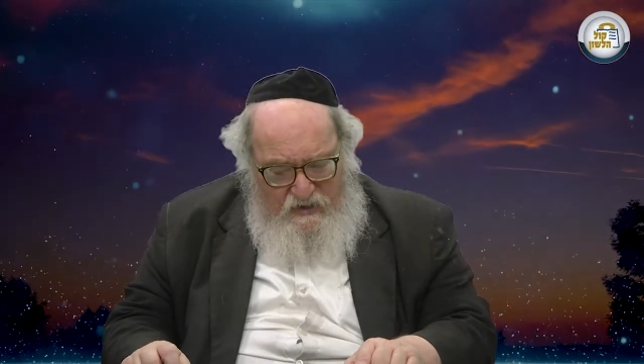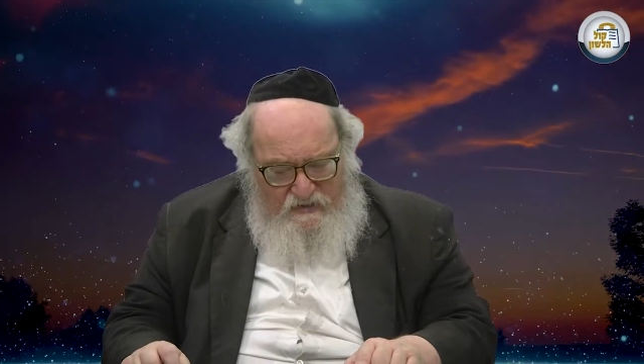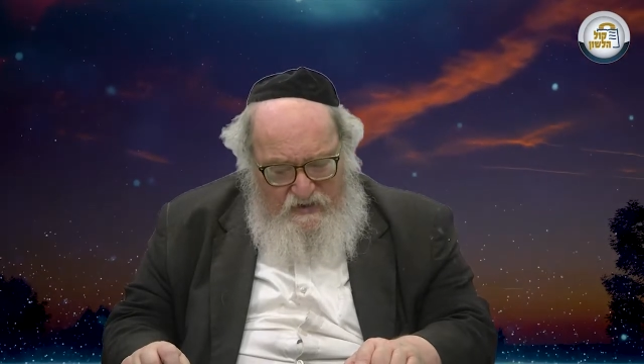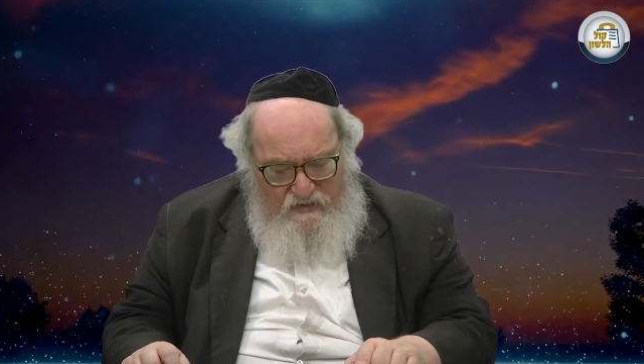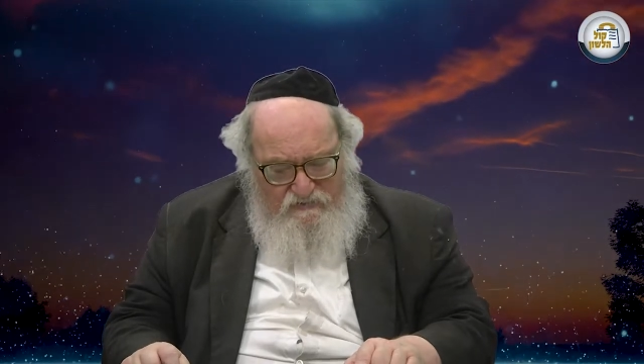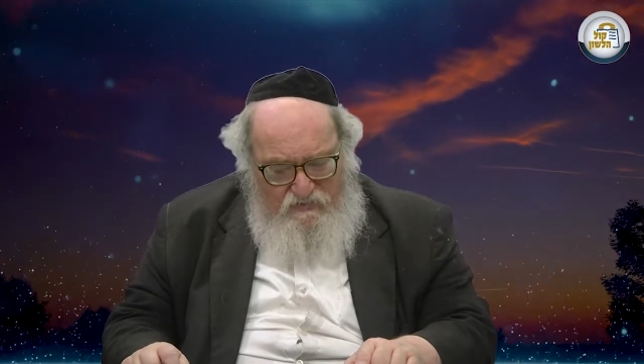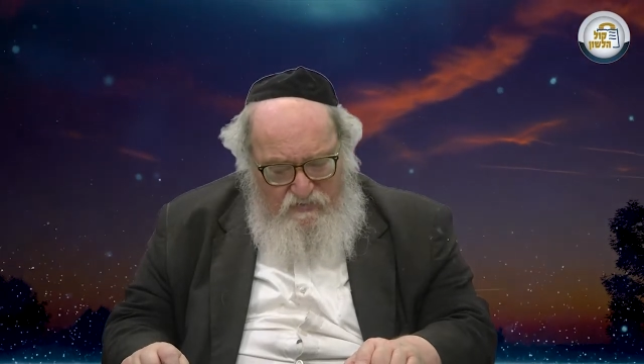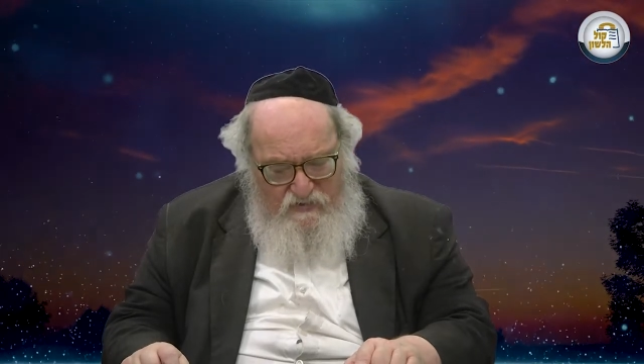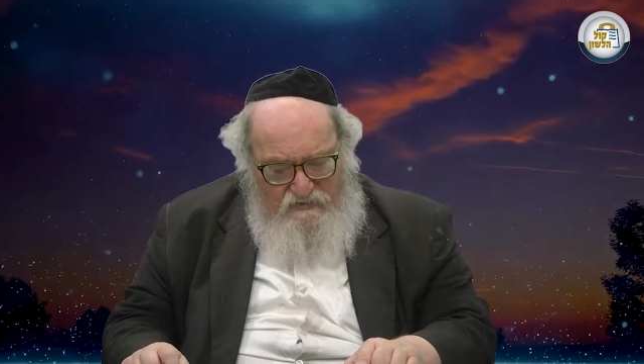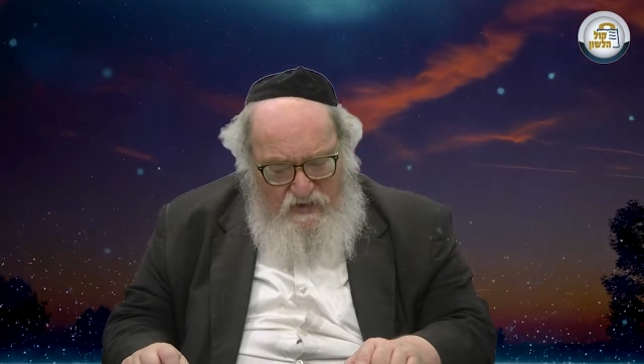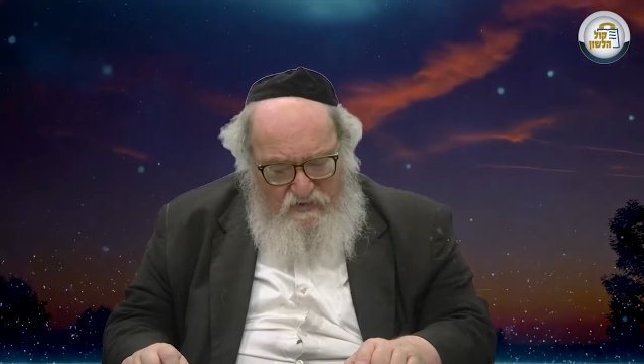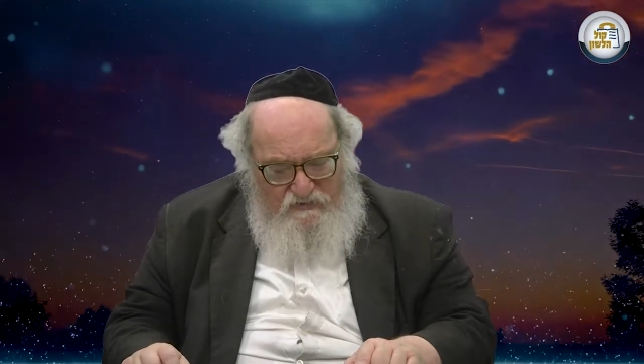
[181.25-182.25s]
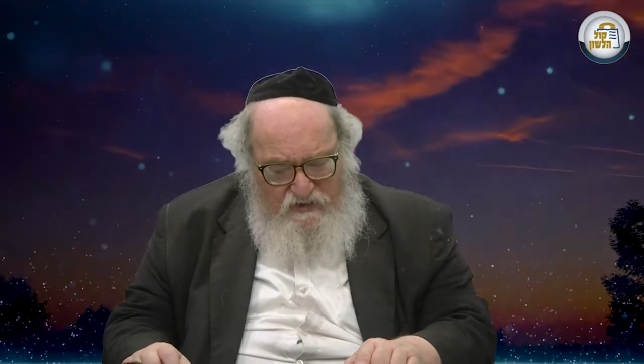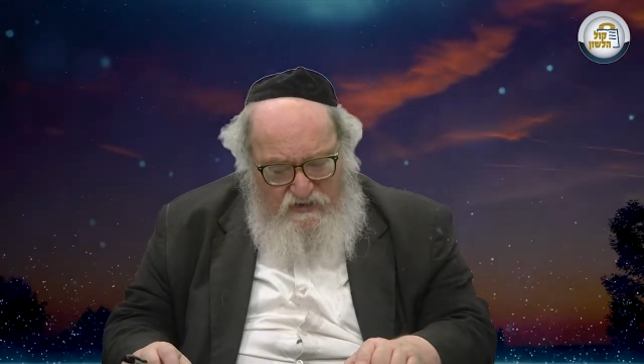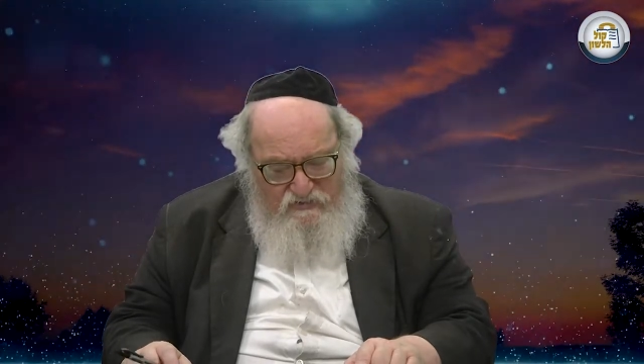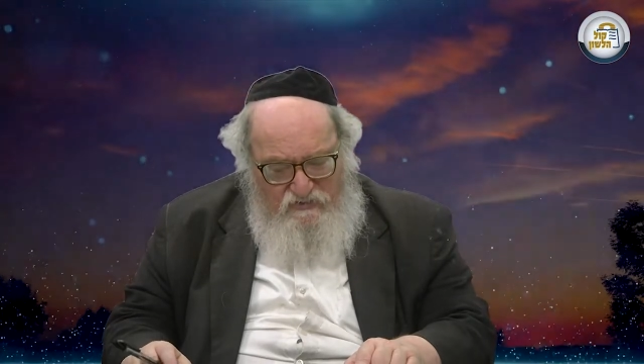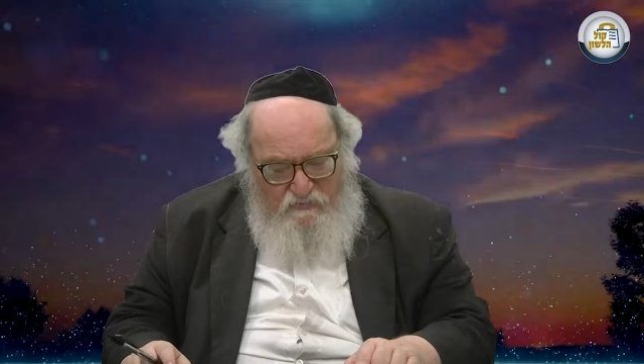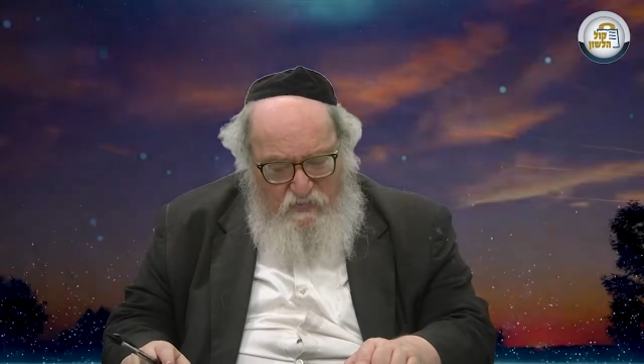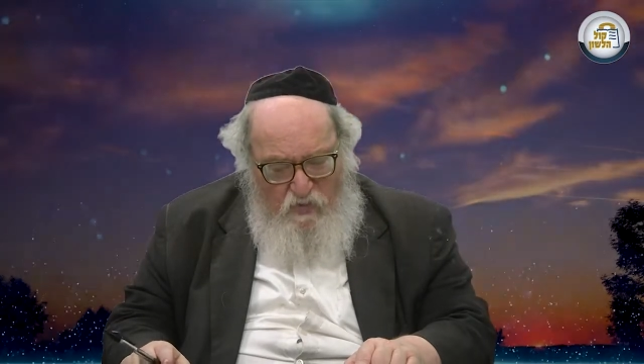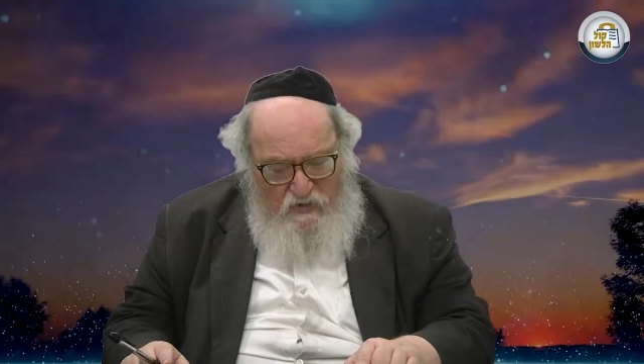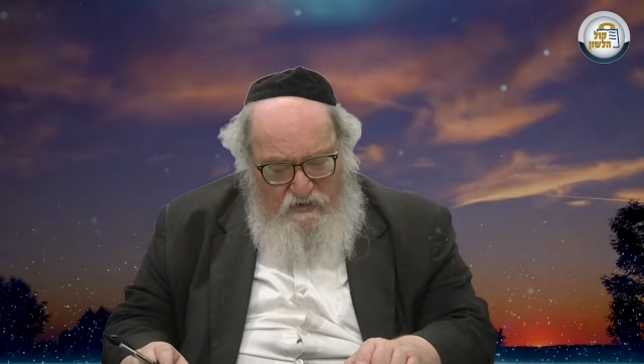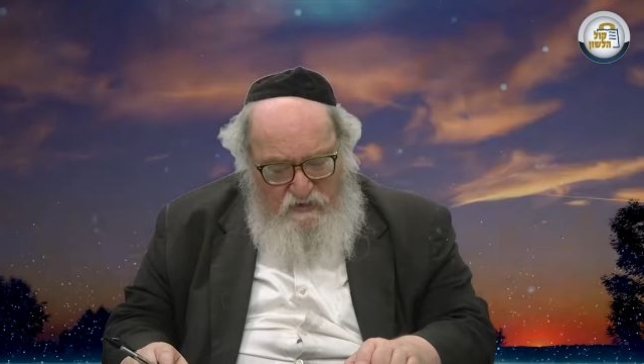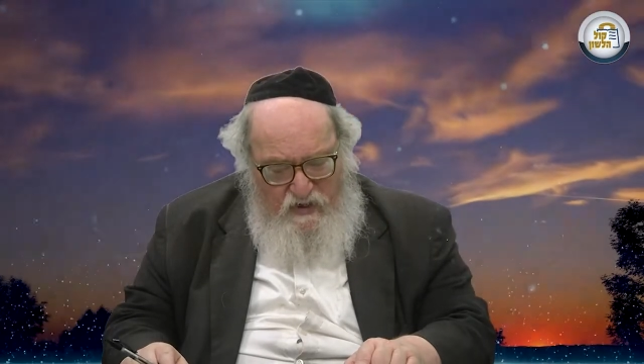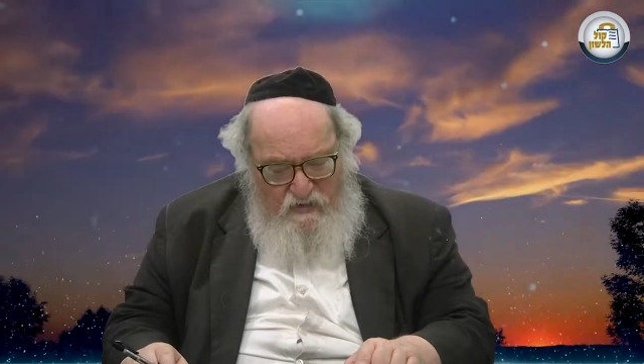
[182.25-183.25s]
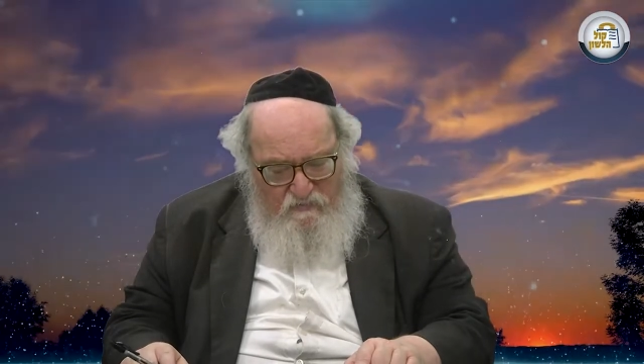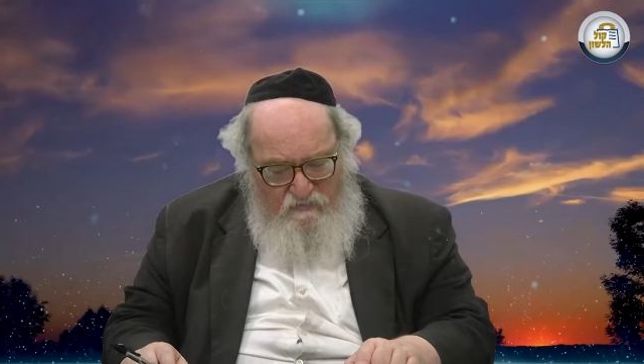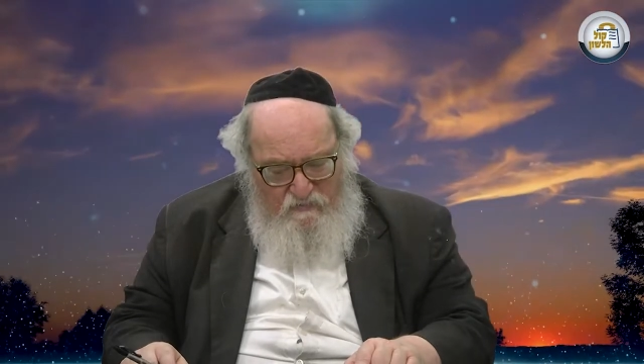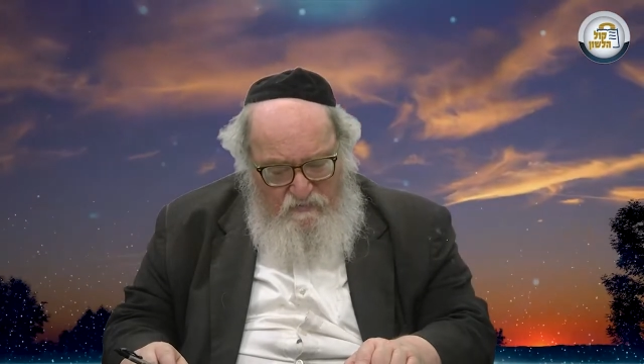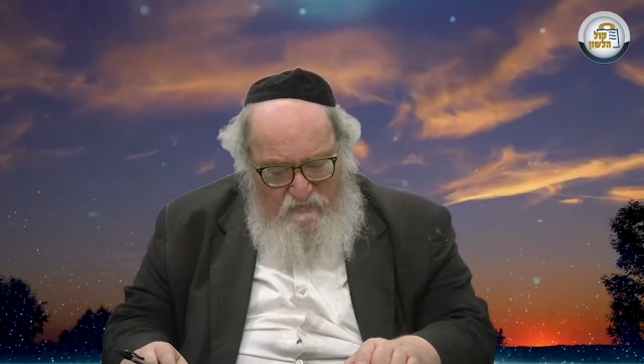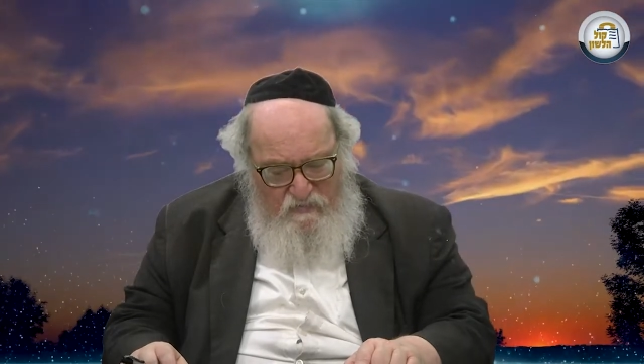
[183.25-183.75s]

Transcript: And as a result, he supported them.